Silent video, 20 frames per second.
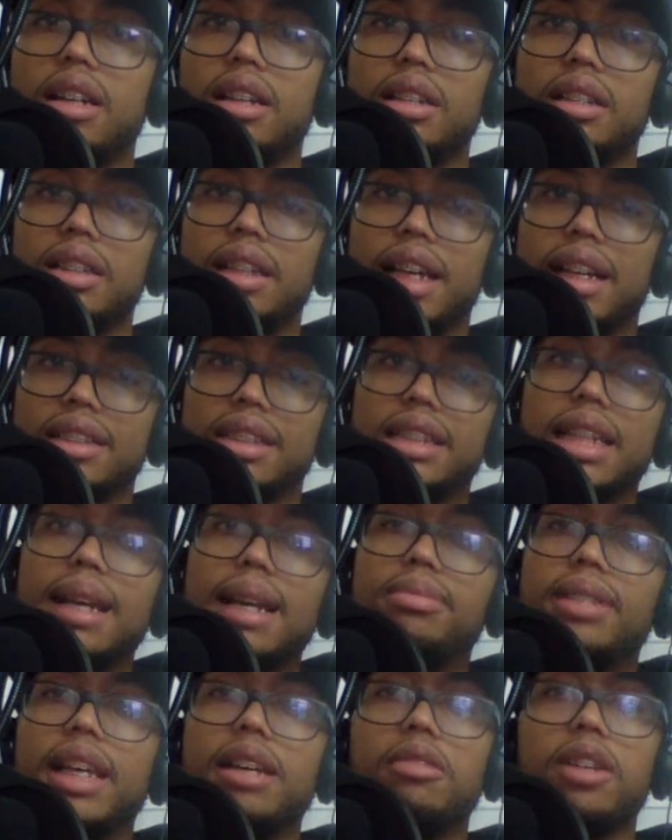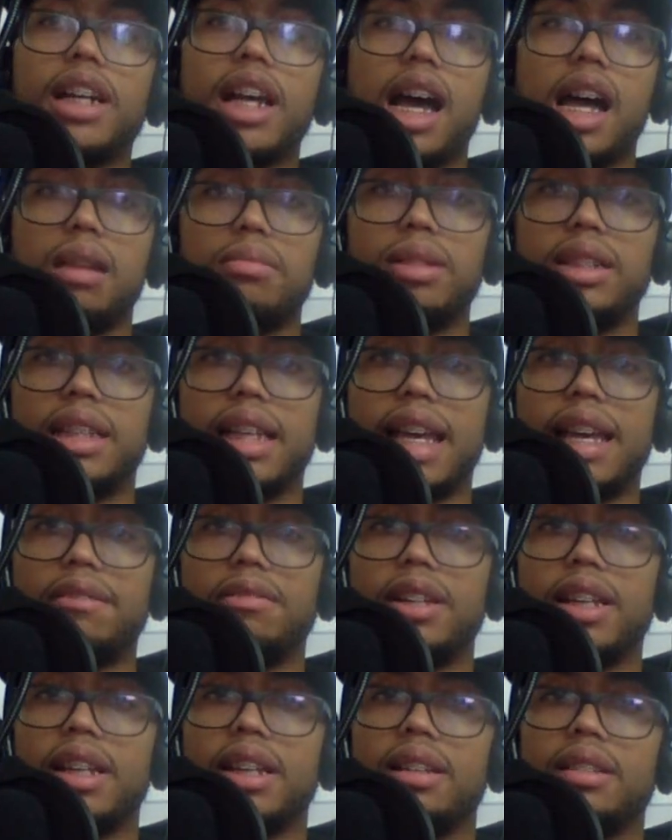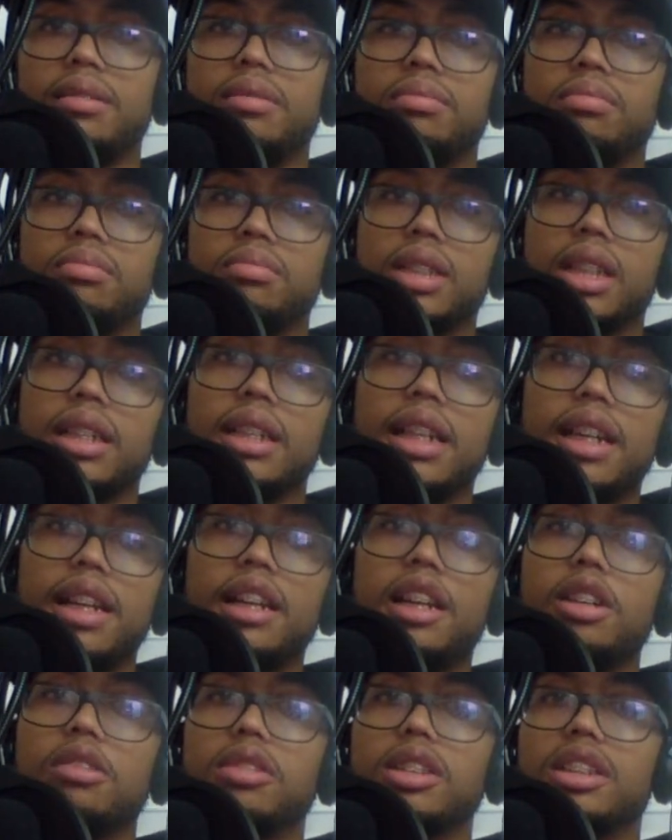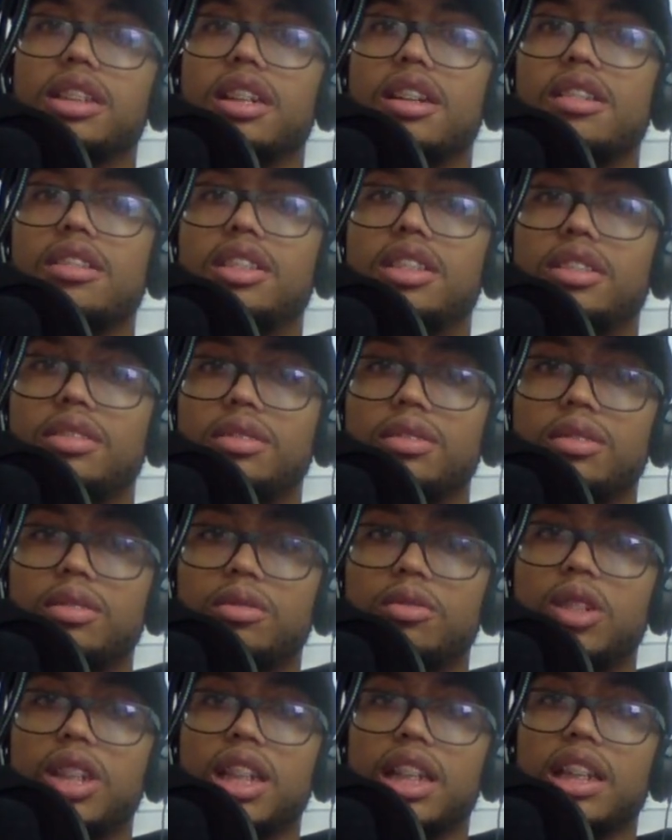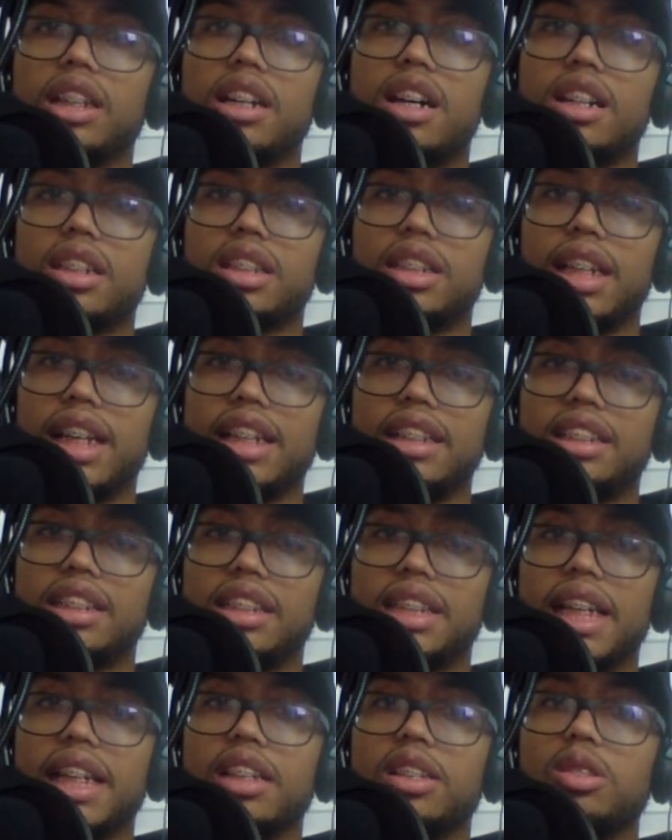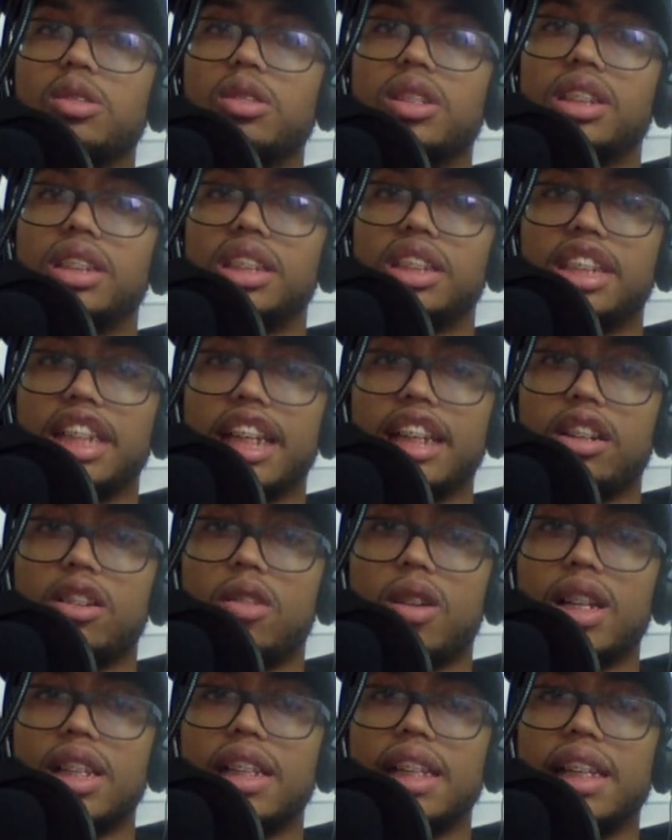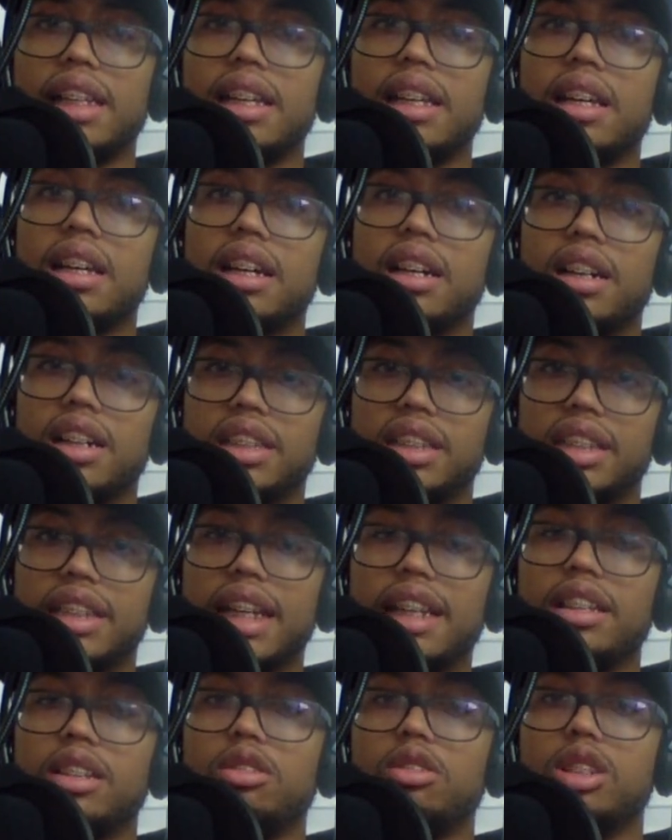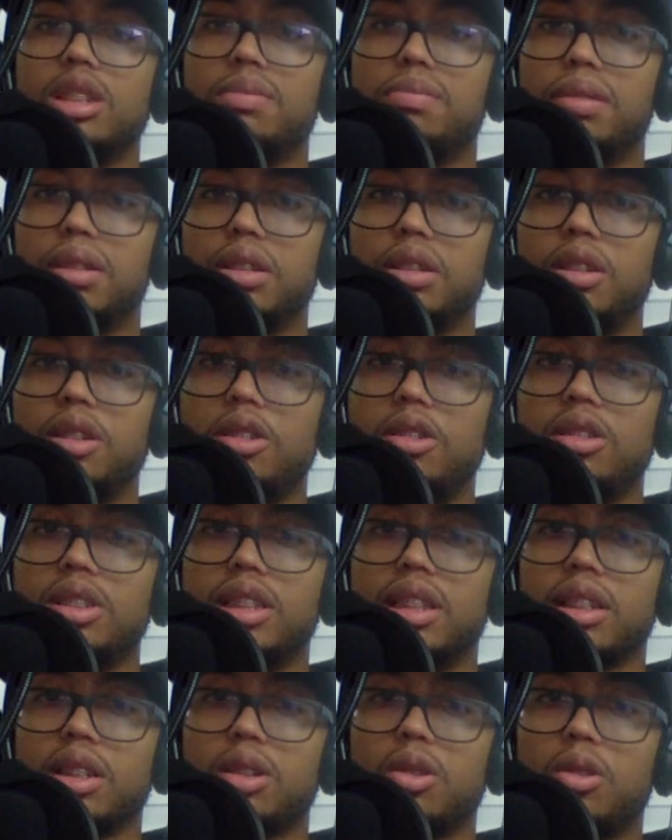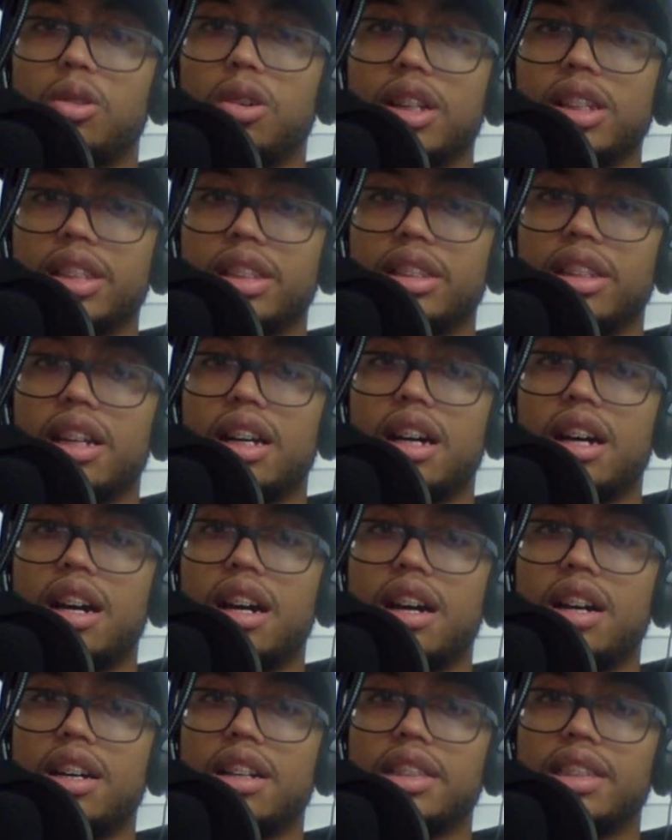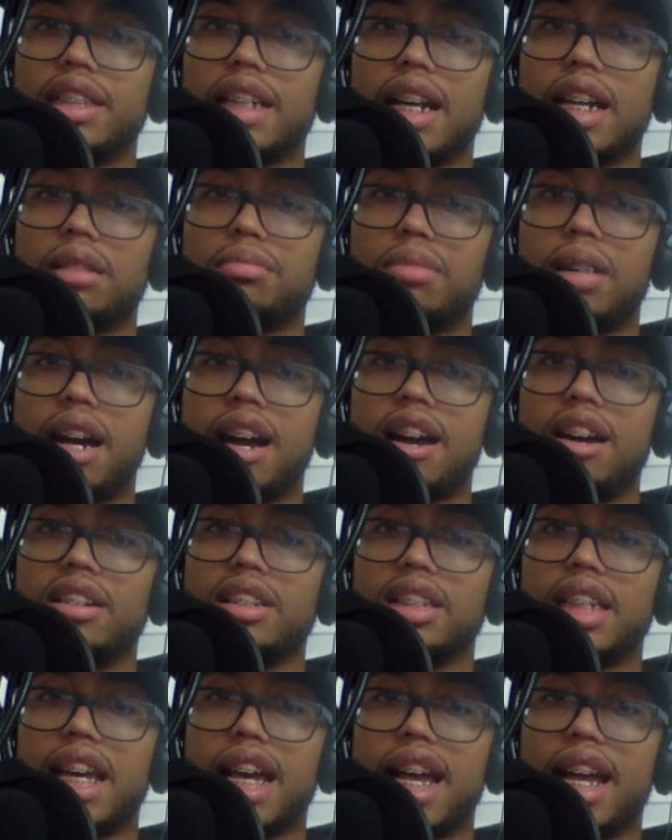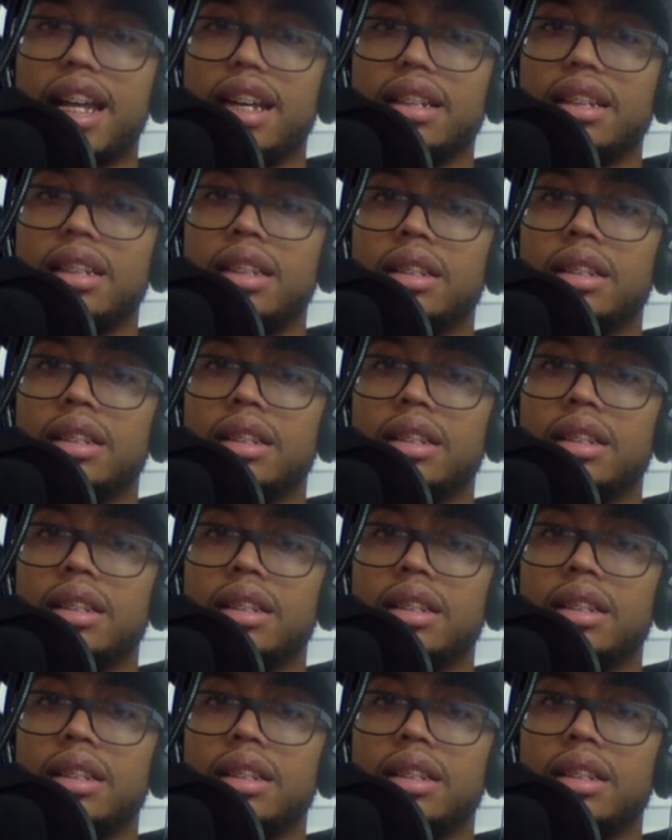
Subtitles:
yeah, same thing with Connor McDavid. And then he'll return when the Canucks head to St. Louis to take on the St. Louis Blues. And, of course, Tyler Myers had